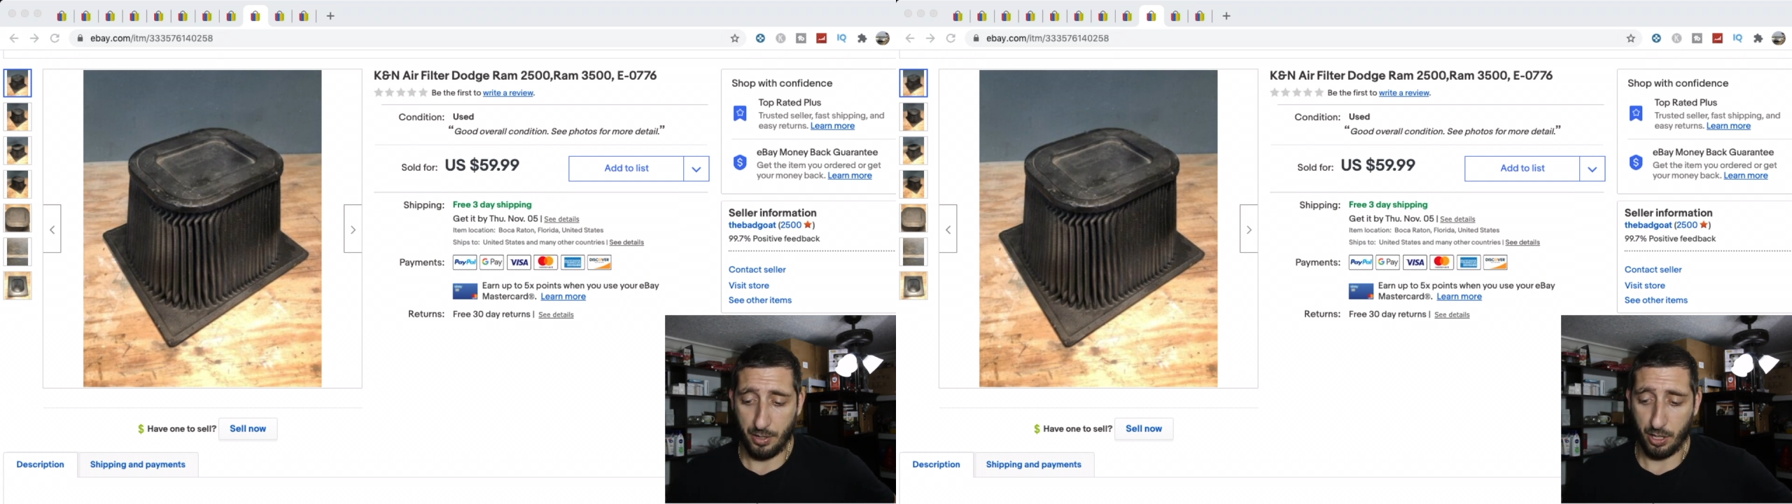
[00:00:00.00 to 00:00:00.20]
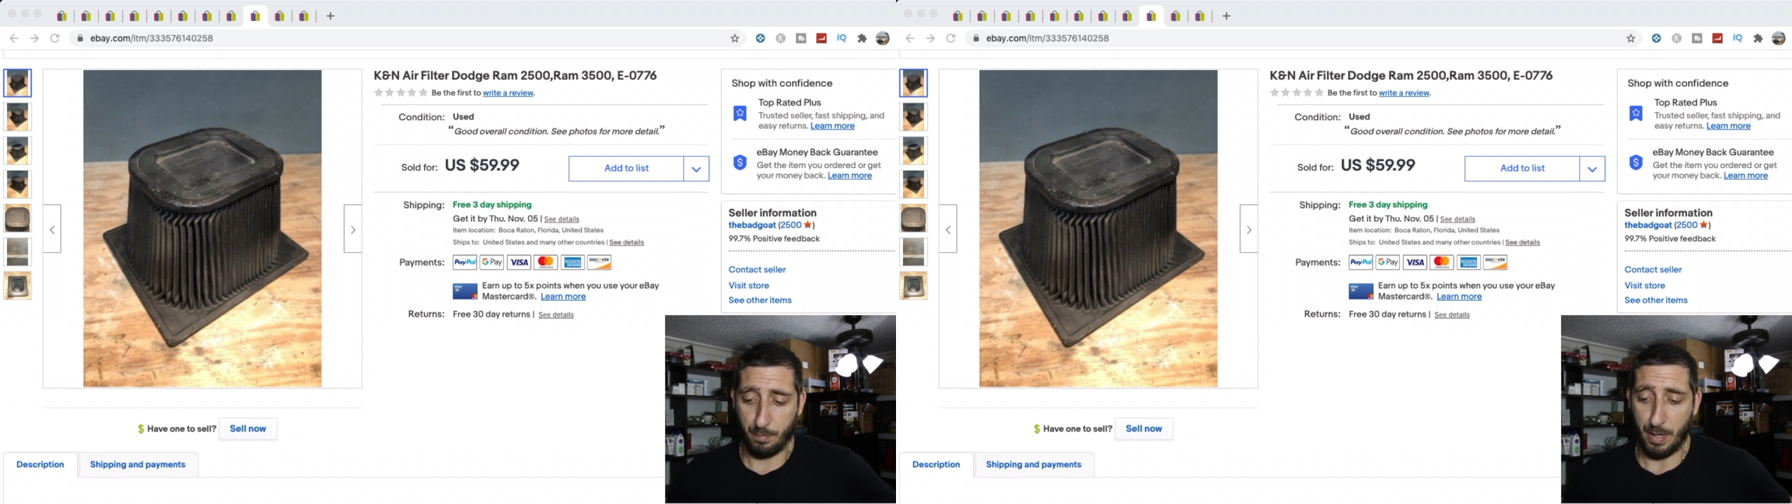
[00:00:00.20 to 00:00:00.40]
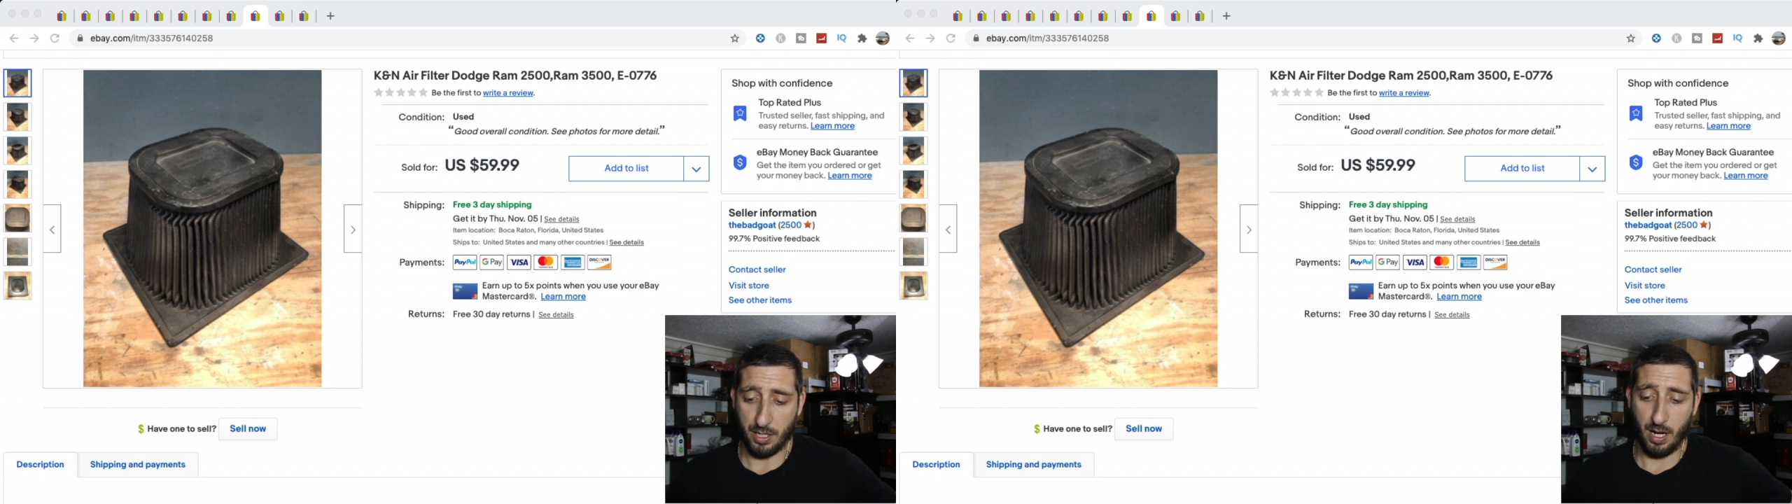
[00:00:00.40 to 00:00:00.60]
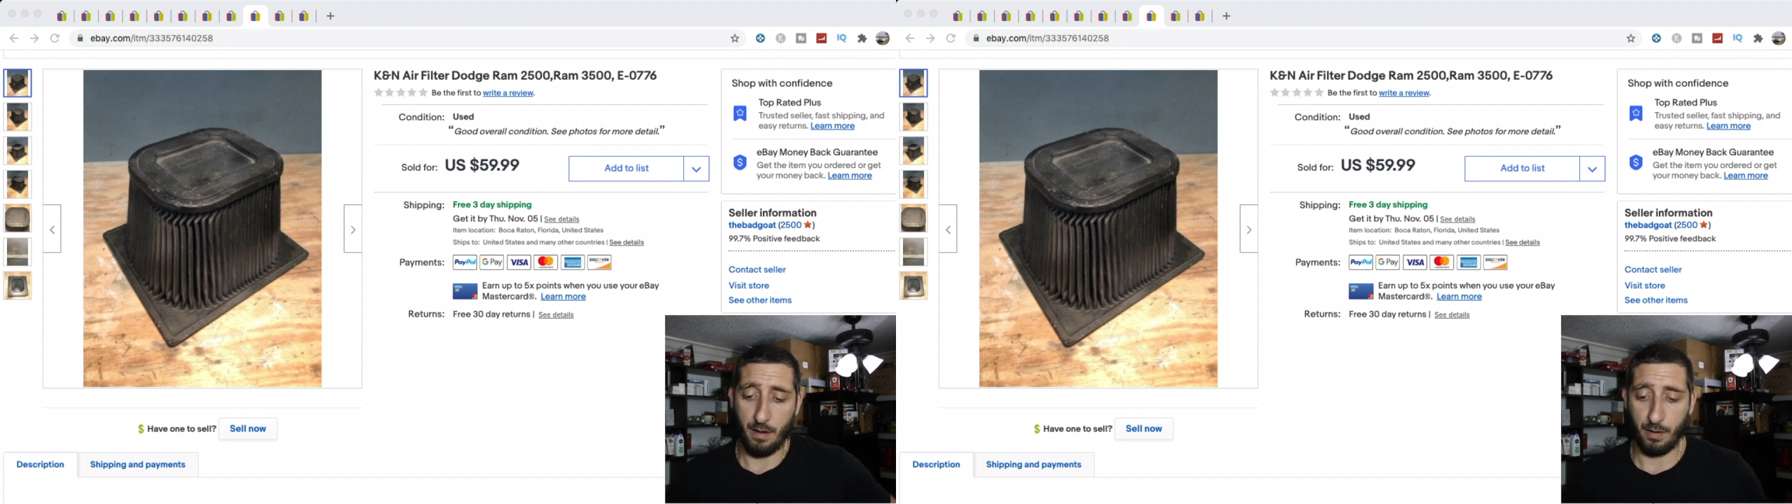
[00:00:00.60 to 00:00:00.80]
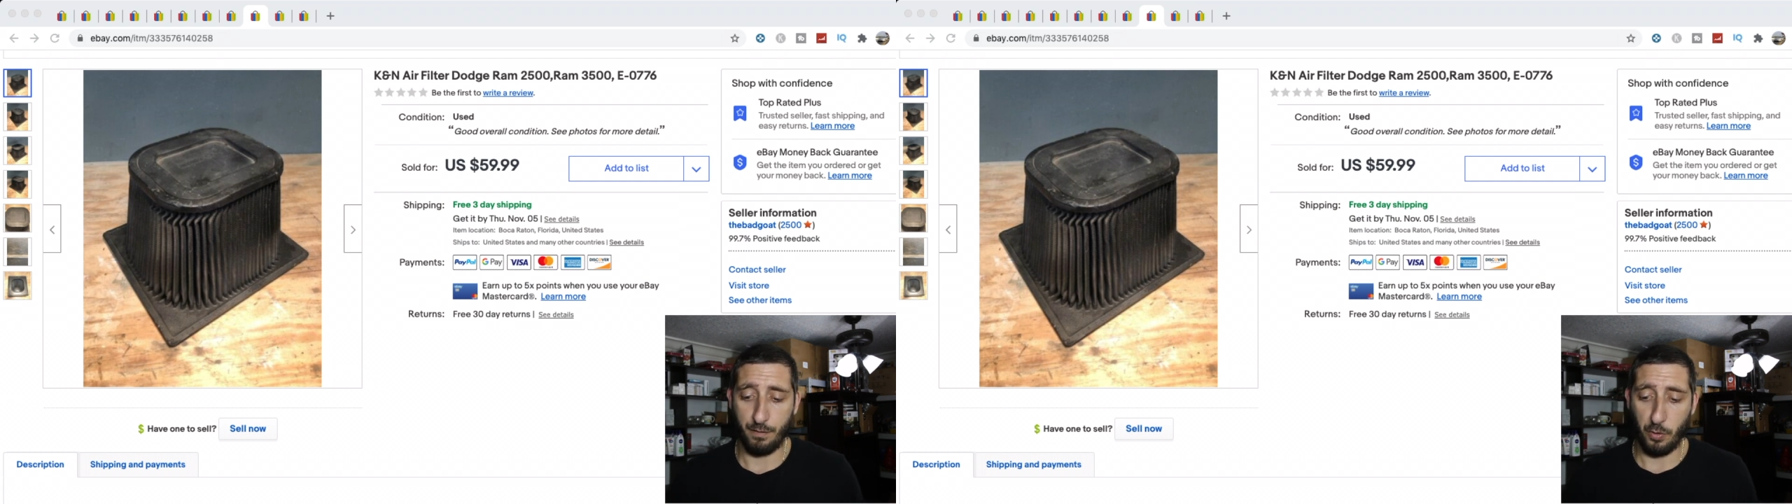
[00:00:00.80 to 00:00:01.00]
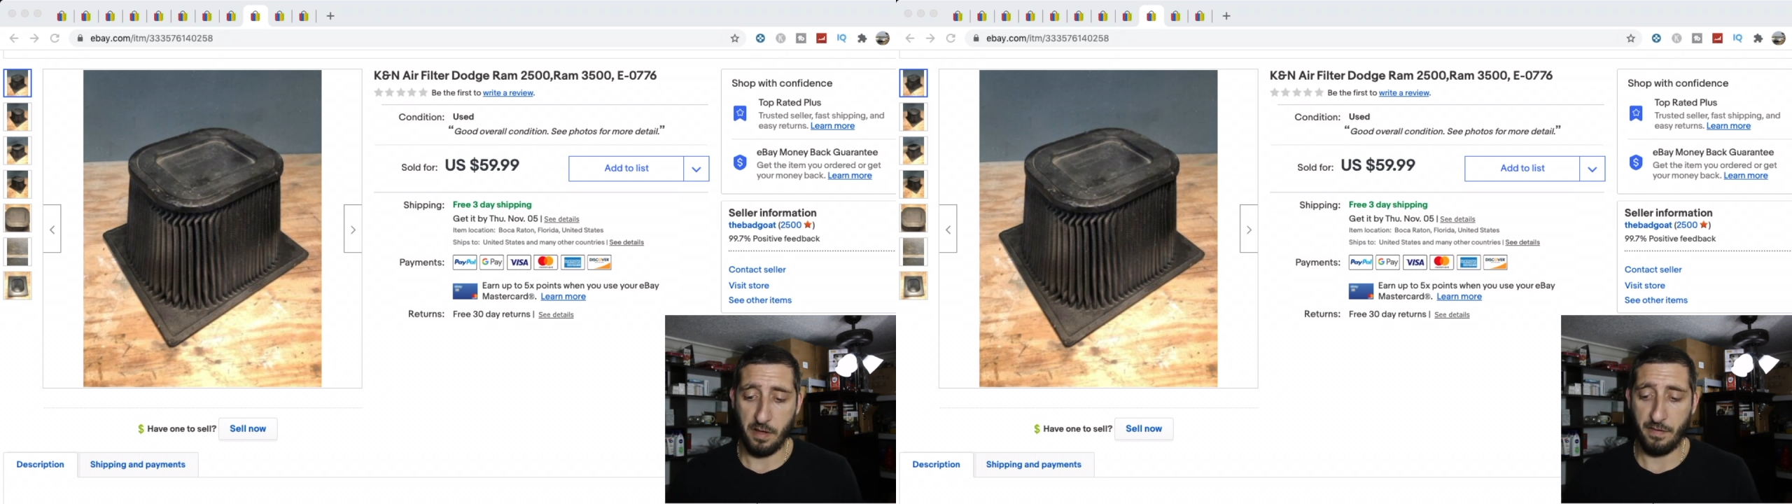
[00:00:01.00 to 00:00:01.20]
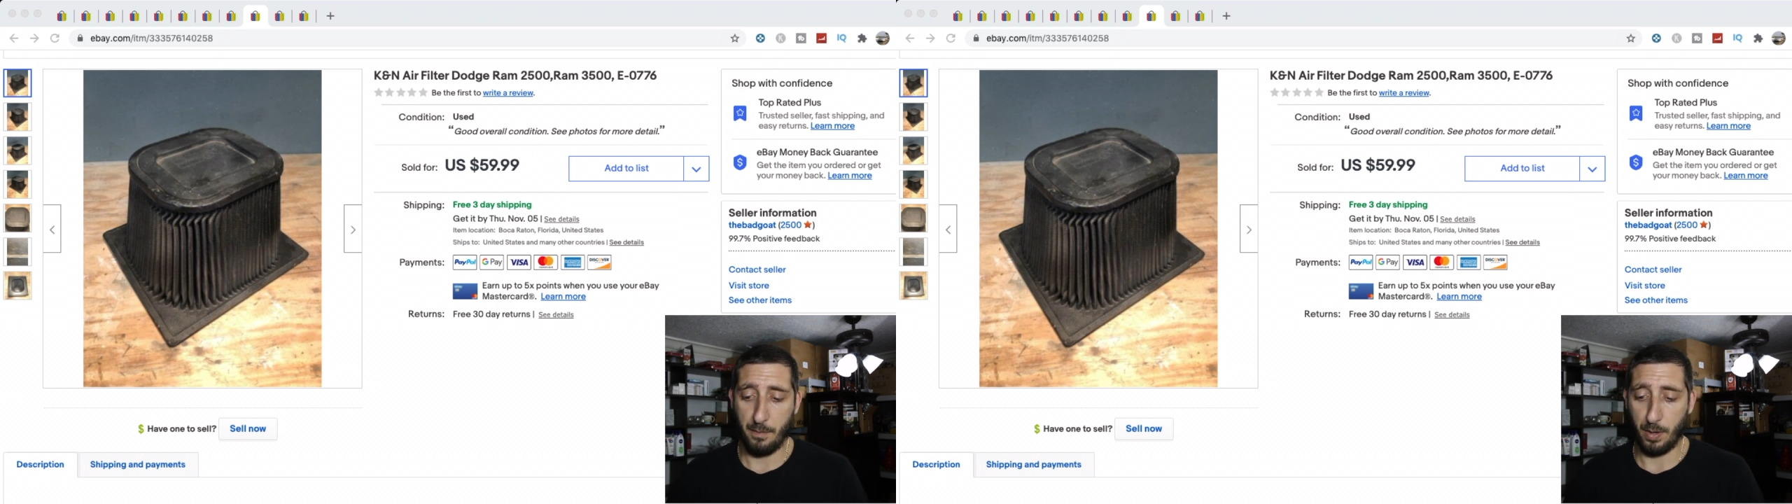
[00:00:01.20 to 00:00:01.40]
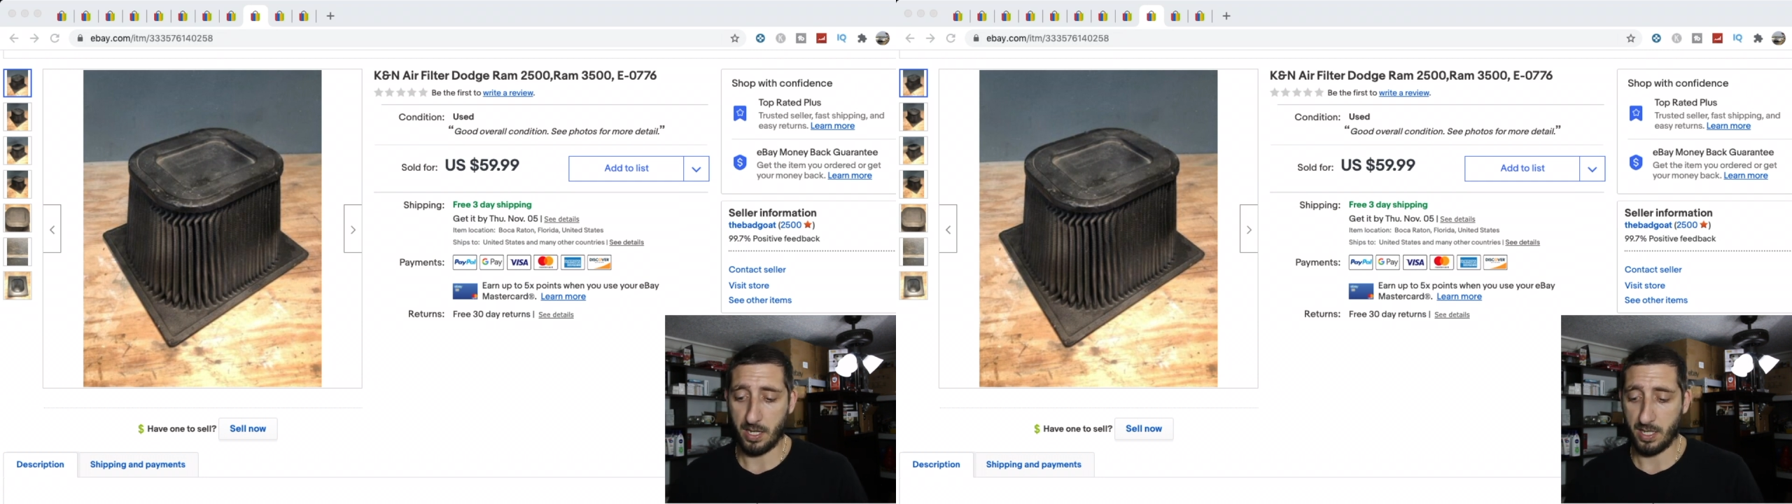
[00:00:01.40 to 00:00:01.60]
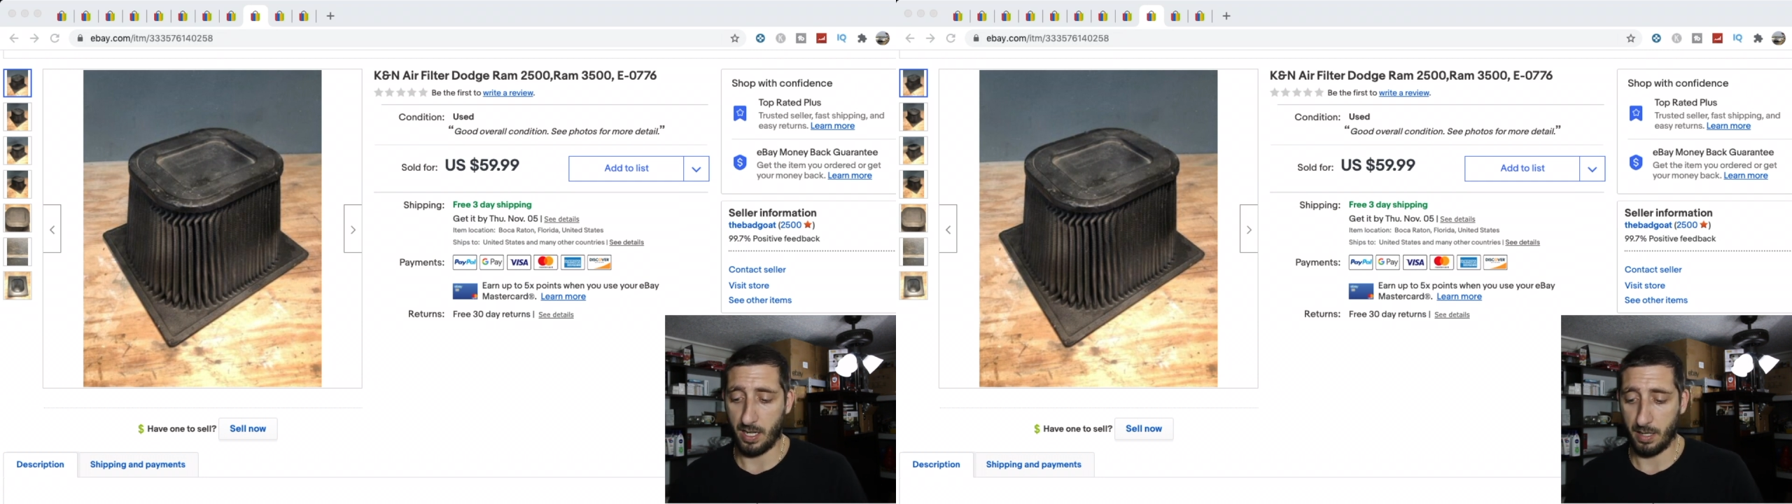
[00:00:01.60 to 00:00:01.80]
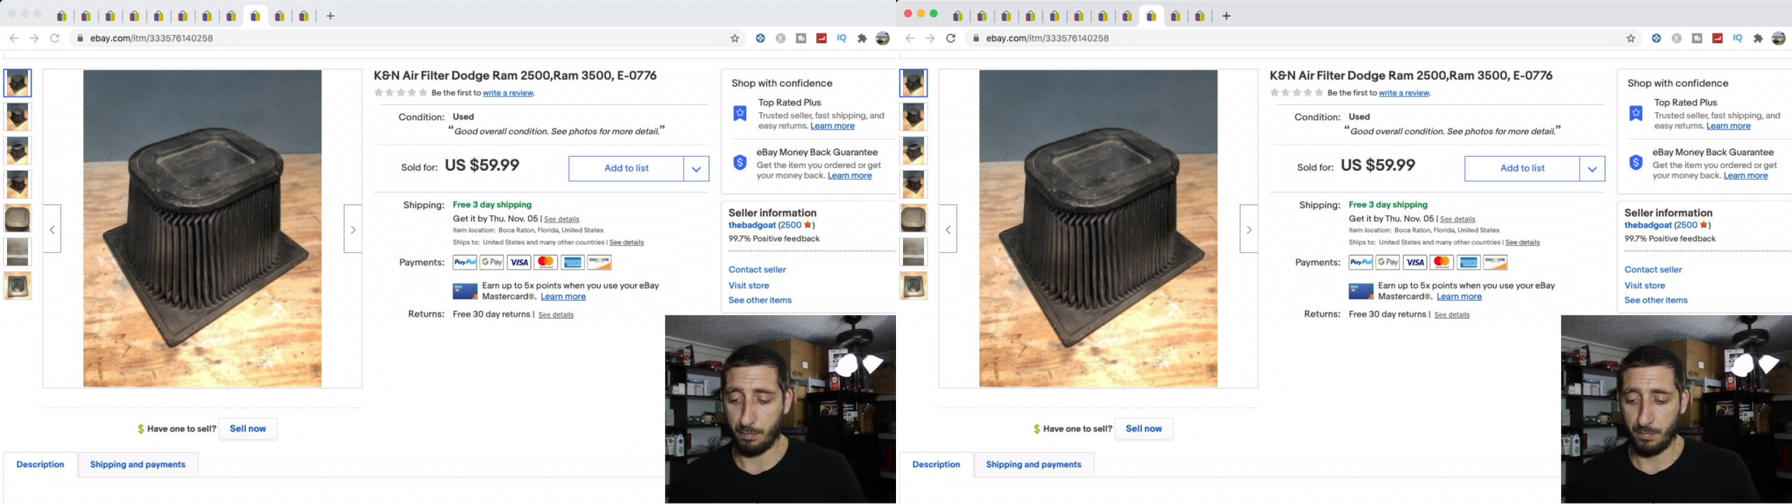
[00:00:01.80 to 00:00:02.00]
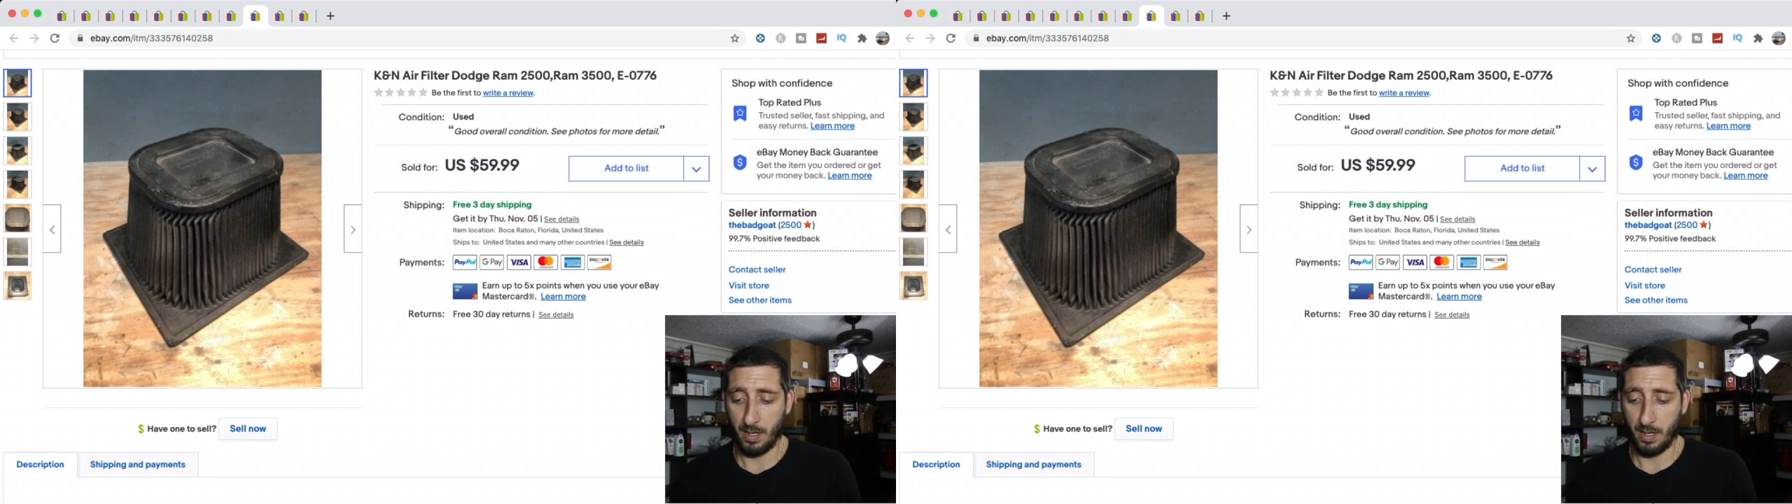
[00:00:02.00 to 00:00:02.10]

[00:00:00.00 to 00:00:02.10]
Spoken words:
took a best offer of $45 on it.